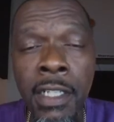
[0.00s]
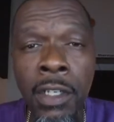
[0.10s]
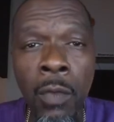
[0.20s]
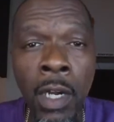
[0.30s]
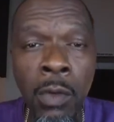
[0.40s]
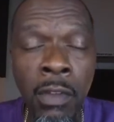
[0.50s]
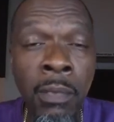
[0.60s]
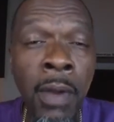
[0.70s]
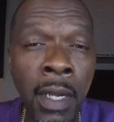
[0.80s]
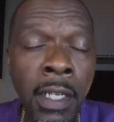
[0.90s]
that you're working with is
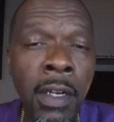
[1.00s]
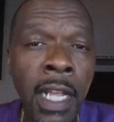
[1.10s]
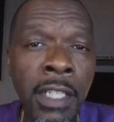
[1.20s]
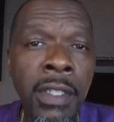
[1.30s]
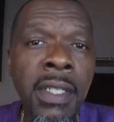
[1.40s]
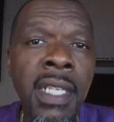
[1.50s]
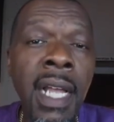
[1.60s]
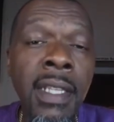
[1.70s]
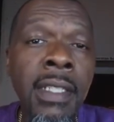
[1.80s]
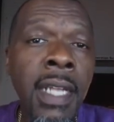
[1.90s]
probably going to ask you to
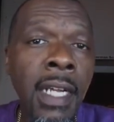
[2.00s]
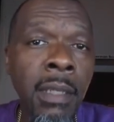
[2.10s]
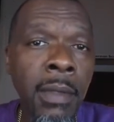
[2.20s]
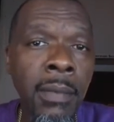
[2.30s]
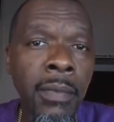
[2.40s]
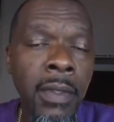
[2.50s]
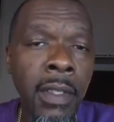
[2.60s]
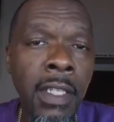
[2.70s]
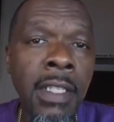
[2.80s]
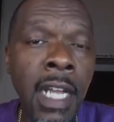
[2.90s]
sign this document.
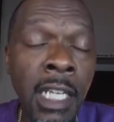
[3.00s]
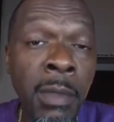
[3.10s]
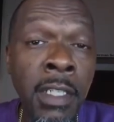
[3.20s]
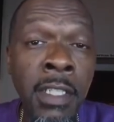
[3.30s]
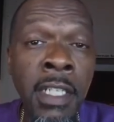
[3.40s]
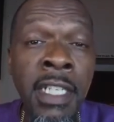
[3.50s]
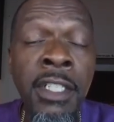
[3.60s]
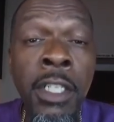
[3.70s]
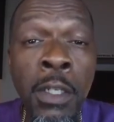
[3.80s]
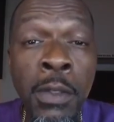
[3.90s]
This document is an
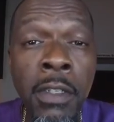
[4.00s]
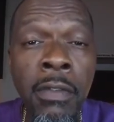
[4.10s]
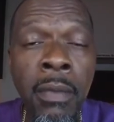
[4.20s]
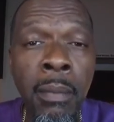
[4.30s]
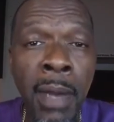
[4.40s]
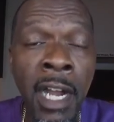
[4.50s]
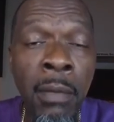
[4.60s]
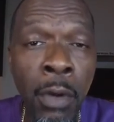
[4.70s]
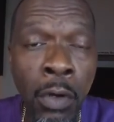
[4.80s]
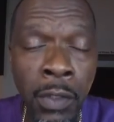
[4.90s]
exclusive buyer
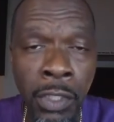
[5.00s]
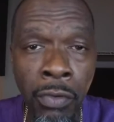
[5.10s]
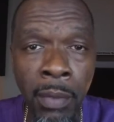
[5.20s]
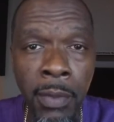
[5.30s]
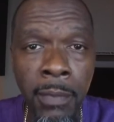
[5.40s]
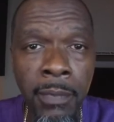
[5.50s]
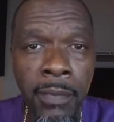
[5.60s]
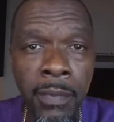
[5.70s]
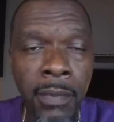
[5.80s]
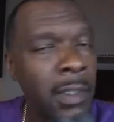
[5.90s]
brokerage agreement.
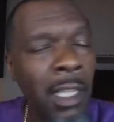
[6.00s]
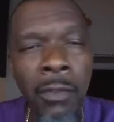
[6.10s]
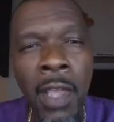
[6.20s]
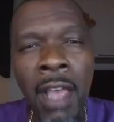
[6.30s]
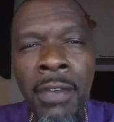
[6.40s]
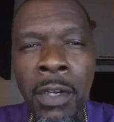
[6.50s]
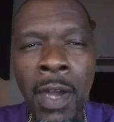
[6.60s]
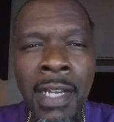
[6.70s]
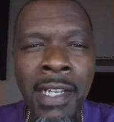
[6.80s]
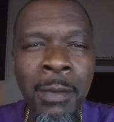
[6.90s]
If you have no
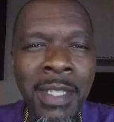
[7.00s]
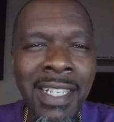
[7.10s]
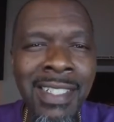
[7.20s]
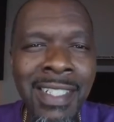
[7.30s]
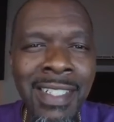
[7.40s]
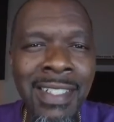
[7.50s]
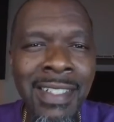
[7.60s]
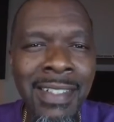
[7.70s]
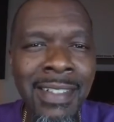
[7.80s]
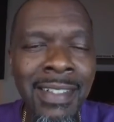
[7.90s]
idea what this is,
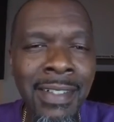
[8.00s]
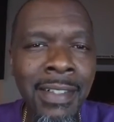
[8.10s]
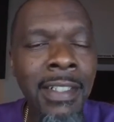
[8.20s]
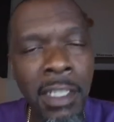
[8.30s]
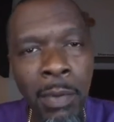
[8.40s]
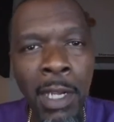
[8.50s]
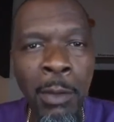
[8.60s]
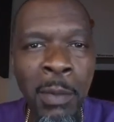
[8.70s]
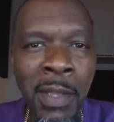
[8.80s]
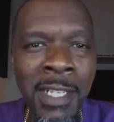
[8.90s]
then you probably
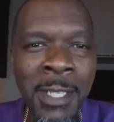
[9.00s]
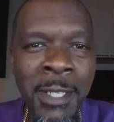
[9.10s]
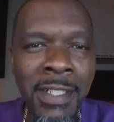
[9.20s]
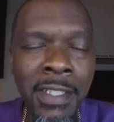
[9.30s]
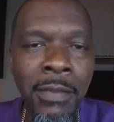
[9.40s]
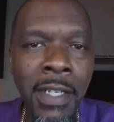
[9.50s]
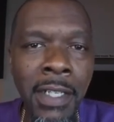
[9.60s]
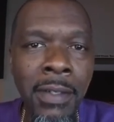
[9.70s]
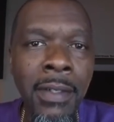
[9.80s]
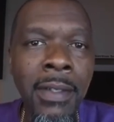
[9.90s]
want to pay attention to this
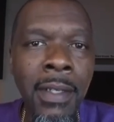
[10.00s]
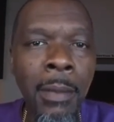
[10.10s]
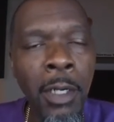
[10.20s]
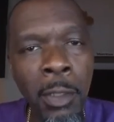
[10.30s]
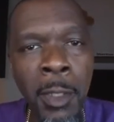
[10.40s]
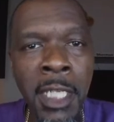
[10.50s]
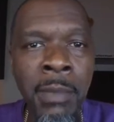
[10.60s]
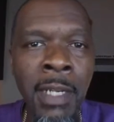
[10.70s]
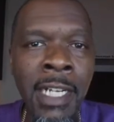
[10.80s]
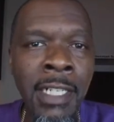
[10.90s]
video. I'm going to be
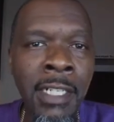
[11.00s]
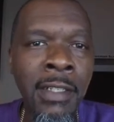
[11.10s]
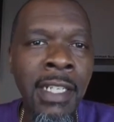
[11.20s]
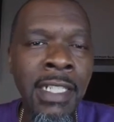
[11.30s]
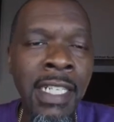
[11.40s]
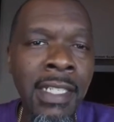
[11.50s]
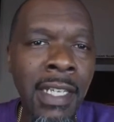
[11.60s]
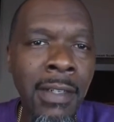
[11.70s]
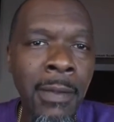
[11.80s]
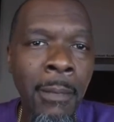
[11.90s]
explaining it in
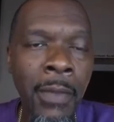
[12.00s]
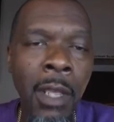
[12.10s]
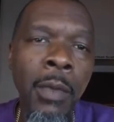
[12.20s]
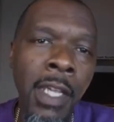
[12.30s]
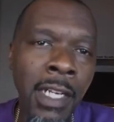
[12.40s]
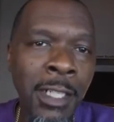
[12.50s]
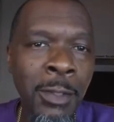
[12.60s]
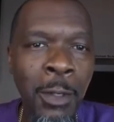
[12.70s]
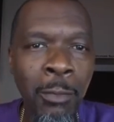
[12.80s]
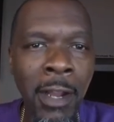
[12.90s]
detail, and we're getting
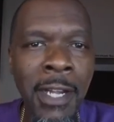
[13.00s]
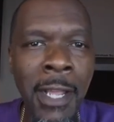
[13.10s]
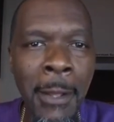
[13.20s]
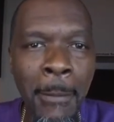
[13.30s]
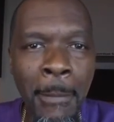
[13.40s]
into it right now.